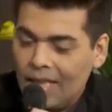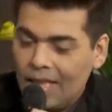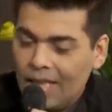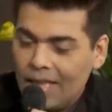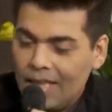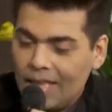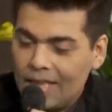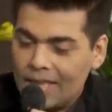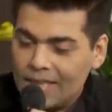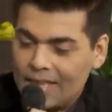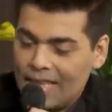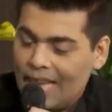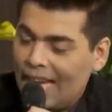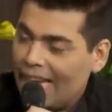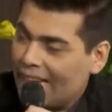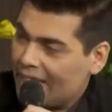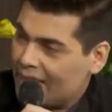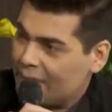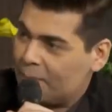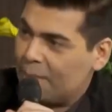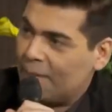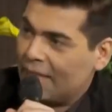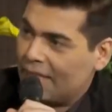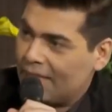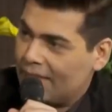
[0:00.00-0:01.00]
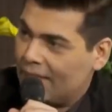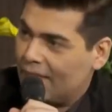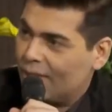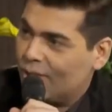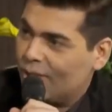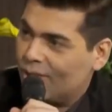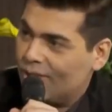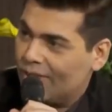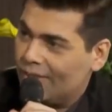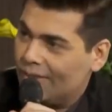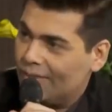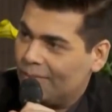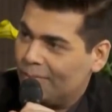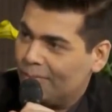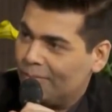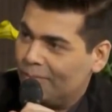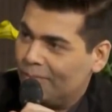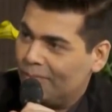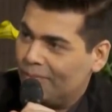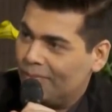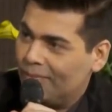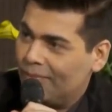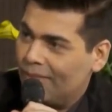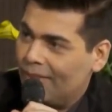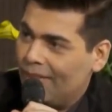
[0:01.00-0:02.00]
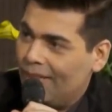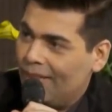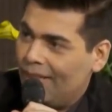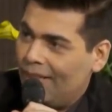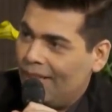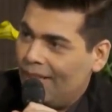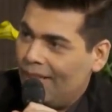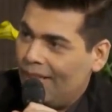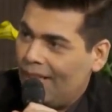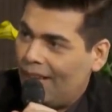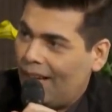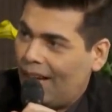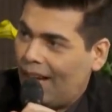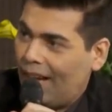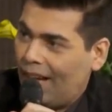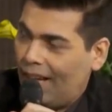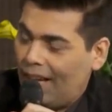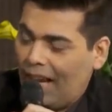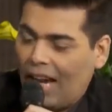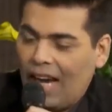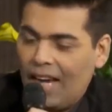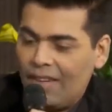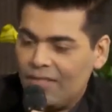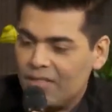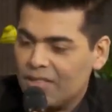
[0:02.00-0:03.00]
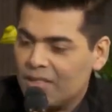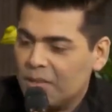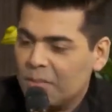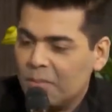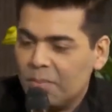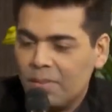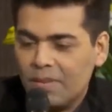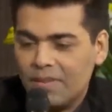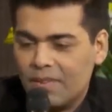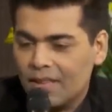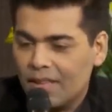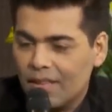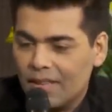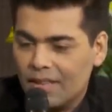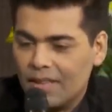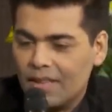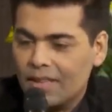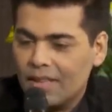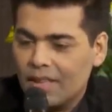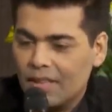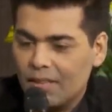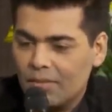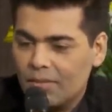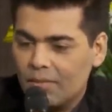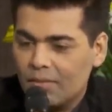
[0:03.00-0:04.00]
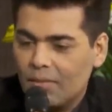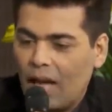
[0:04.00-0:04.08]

is expectation. I have a simple theory that